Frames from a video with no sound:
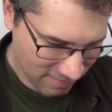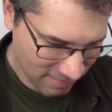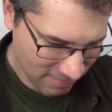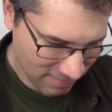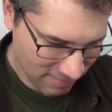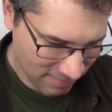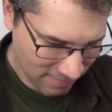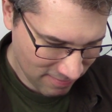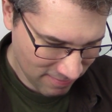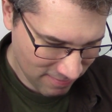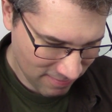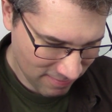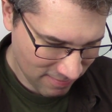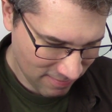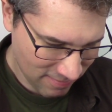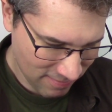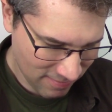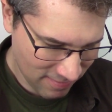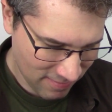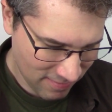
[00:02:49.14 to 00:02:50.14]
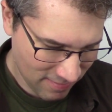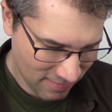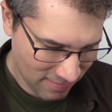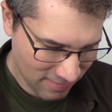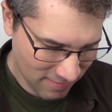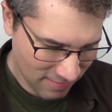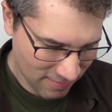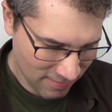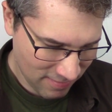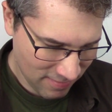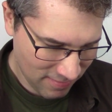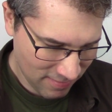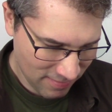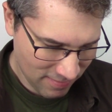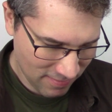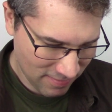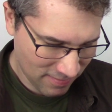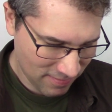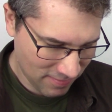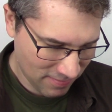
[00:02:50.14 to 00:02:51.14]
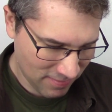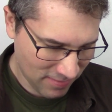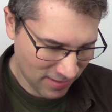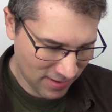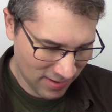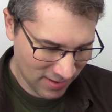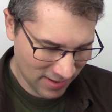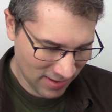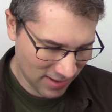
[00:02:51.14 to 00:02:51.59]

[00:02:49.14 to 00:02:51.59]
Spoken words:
Nobody speaks.